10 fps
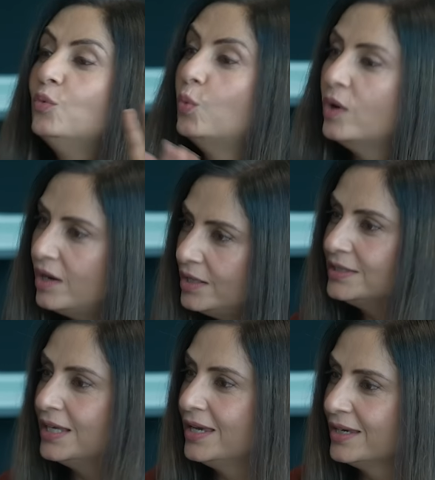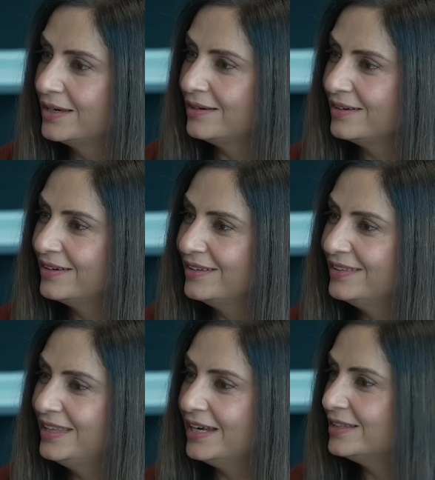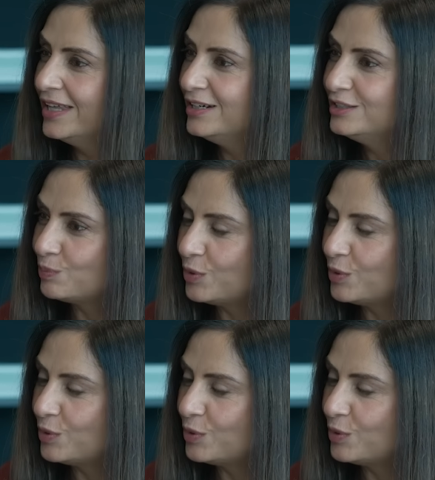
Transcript: the world think that there is